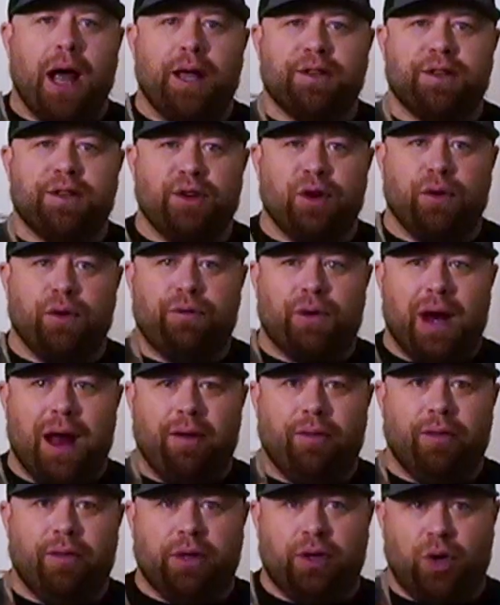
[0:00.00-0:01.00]
is known for
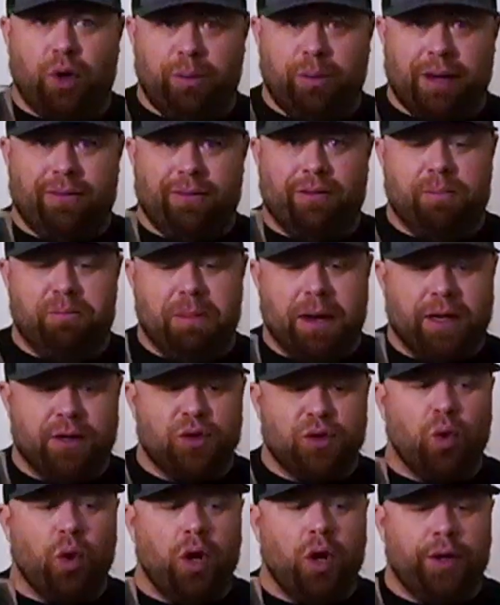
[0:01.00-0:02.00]
having a little bit of a
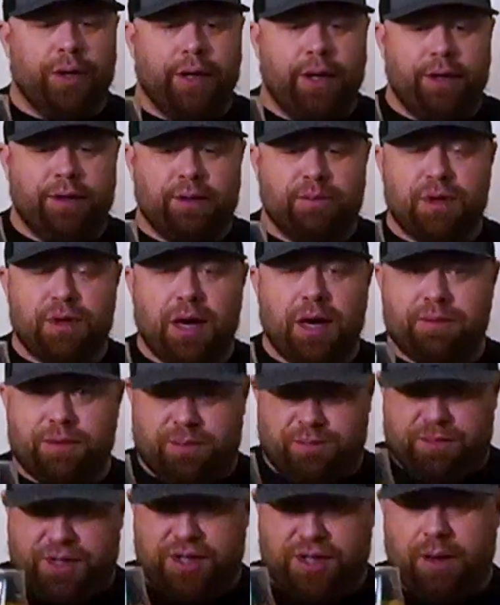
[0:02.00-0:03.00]
mint quality, sometimes
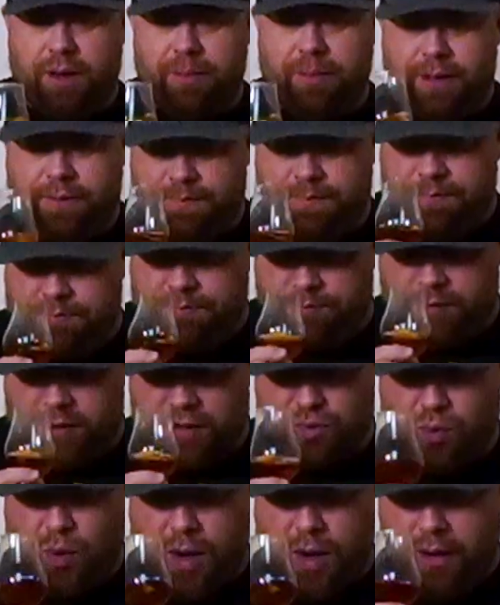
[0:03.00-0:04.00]
some cinnamon
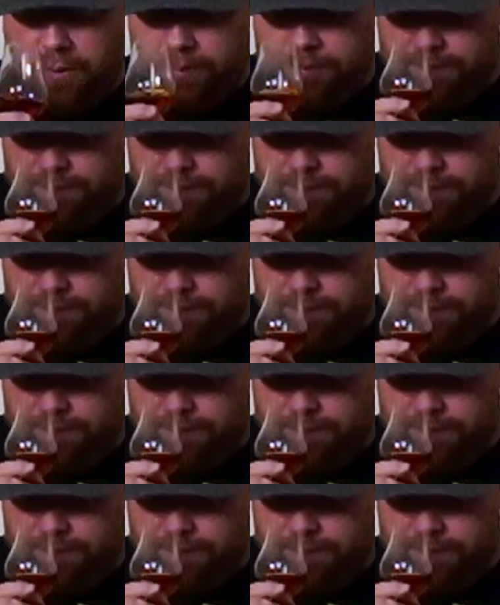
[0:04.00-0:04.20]
as well.